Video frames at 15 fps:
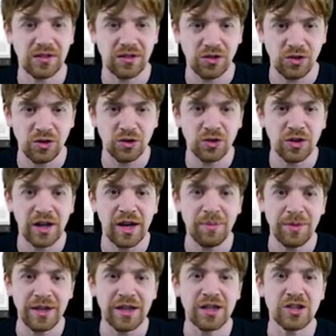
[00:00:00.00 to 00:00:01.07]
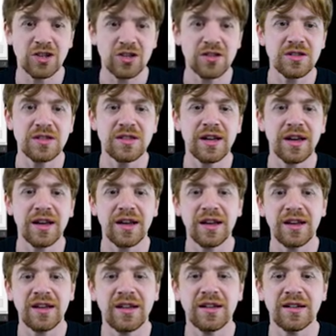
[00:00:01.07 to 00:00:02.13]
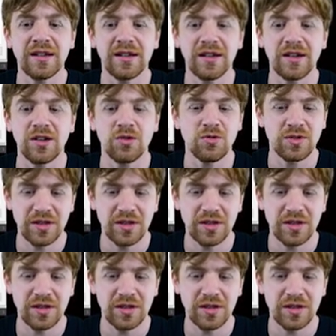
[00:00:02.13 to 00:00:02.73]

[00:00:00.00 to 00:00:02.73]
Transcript: your applications directly to